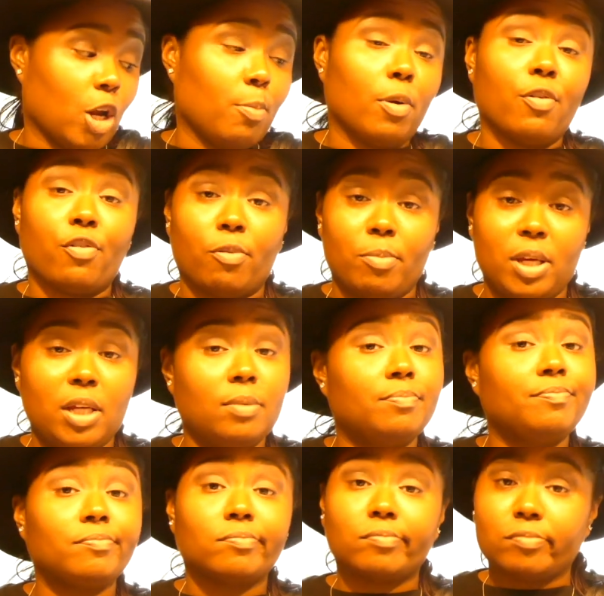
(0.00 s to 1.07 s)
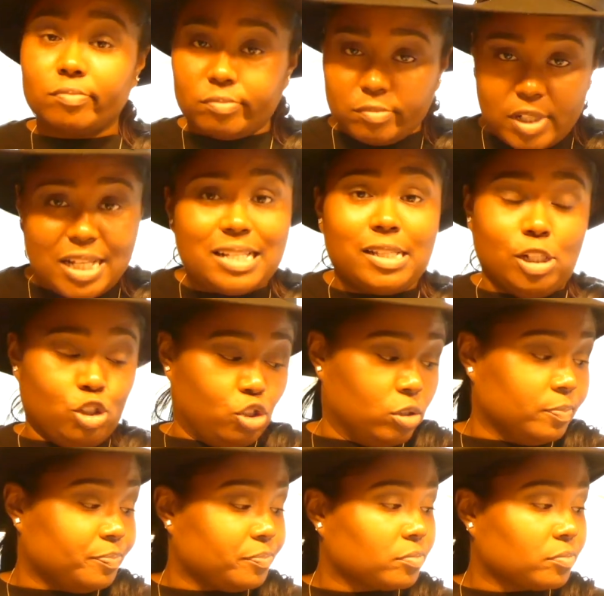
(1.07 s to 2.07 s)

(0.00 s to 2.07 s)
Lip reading: But for me, essential.